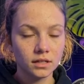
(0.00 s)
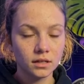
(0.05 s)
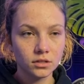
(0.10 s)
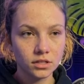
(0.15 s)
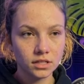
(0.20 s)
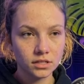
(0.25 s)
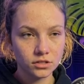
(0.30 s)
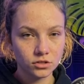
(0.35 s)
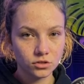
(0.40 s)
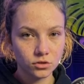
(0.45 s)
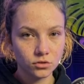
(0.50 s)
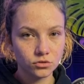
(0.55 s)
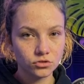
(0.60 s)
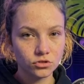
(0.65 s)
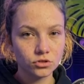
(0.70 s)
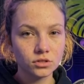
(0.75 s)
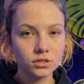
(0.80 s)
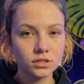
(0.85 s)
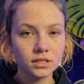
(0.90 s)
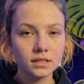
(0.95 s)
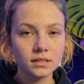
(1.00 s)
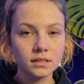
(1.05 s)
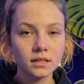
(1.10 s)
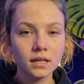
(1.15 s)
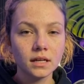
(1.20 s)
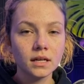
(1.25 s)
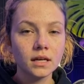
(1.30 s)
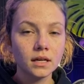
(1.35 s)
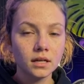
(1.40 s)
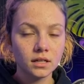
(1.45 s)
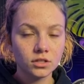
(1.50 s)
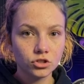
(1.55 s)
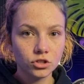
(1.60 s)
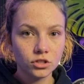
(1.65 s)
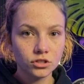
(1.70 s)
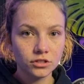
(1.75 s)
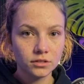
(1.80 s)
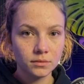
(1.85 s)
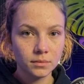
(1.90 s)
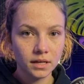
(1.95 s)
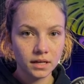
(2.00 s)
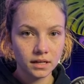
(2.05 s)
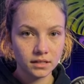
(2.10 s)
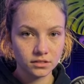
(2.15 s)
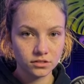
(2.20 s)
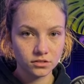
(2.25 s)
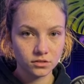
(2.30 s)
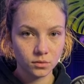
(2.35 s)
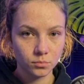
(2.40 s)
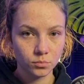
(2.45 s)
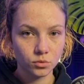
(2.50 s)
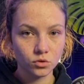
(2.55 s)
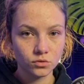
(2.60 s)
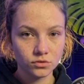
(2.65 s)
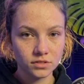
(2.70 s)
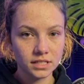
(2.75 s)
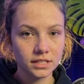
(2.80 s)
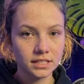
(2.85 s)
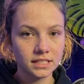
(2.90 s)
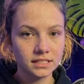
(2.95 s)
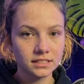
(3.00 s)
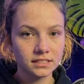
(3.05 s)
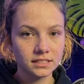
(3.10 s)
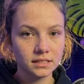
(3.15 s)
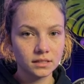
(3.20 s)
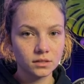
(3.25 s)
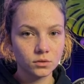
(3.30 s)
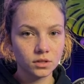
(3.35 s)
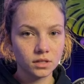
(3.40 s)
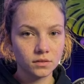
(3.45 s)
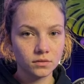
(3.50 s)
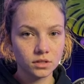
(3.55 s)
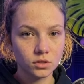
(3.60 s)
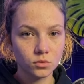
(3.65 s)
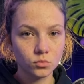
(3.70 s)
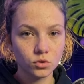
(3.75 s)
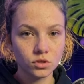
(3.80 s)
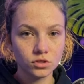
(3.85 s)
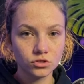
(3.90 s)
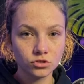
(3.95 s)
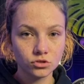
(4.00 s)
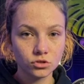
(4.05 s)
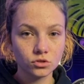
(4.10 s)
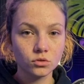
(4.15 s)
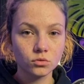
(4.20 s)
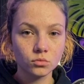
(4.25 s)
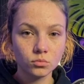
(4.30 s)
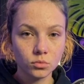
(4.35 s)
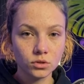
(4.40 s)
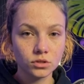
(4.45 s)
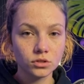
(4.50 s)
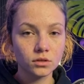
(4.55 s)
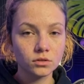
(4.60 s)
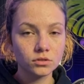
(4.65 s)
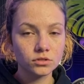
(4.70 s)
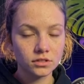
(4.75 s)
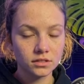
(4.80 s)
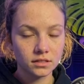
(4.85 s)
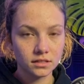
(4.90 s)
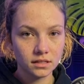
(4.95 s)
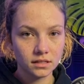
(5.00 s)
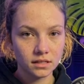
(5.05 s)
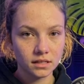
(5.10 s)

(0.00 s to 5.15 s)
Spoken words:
you can do. So you can adjust and approve, delete, whatever you want to do with those